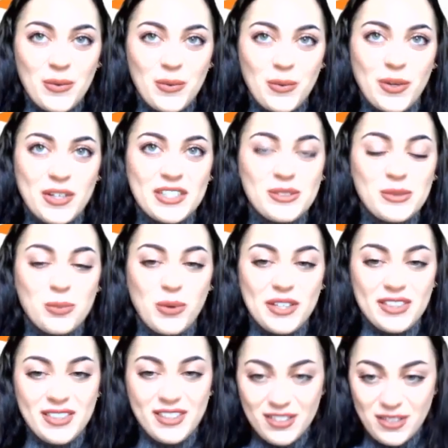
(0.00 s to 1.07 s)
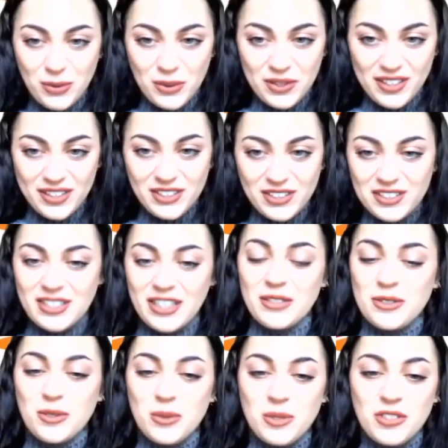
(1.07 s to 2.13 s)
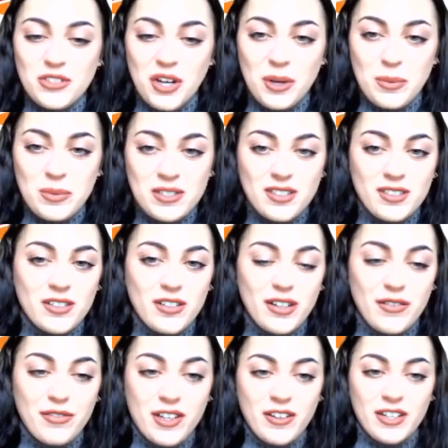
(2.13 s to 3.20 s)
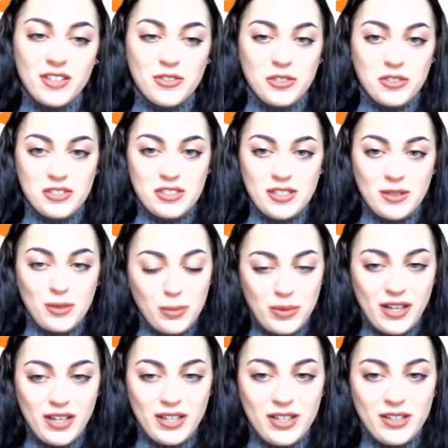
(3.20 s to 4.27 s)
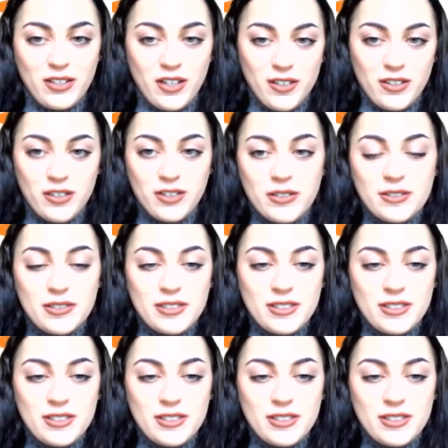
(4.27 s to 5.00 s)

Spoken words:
What is one thing you would like to say to a job seeker if they're interested in applying at Cardinal?